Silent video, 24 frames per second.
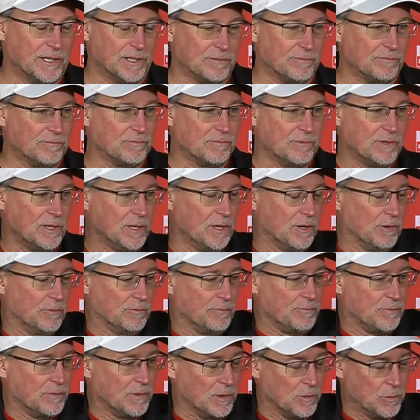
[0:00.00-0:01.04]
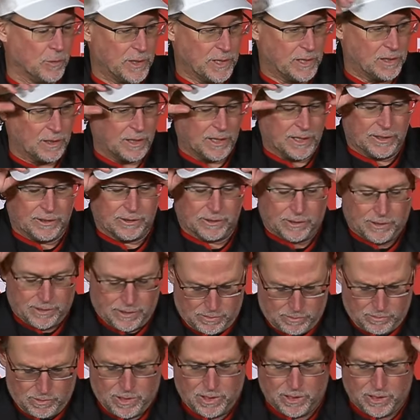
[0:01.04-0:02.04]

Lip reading: and a week later,